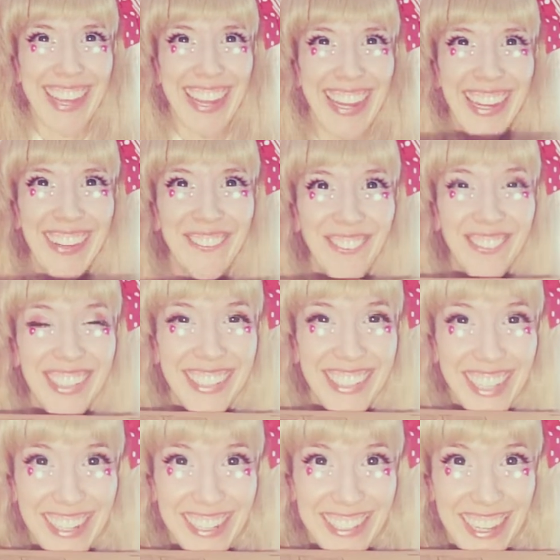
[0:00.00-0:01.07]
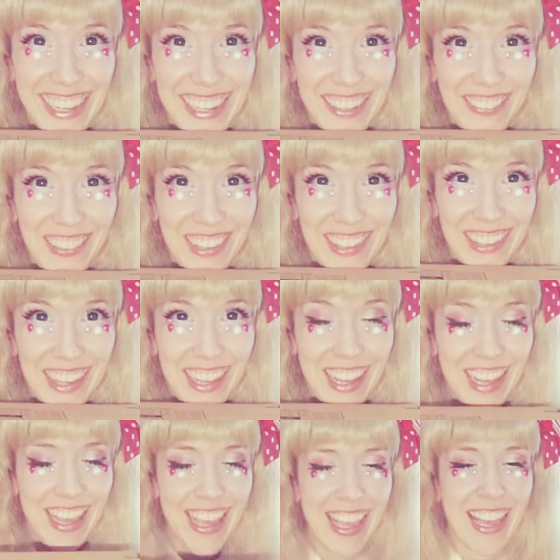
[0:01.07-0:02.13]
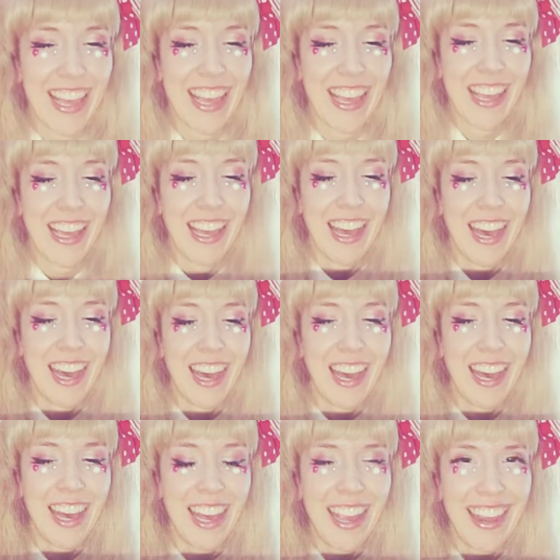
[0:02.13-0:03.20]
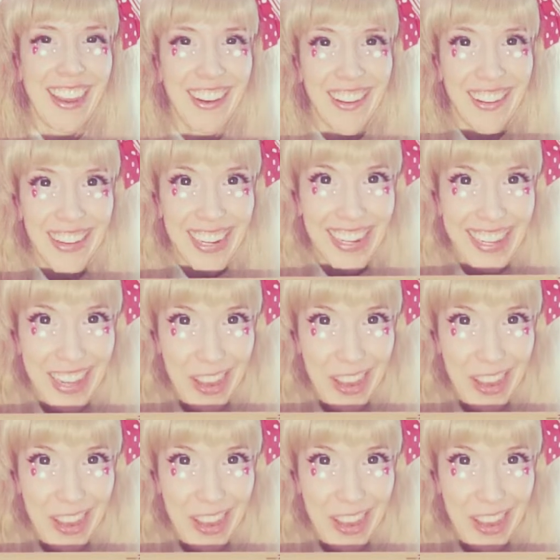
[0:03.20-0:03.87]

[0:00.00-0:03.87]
and I'm really excited about it. I already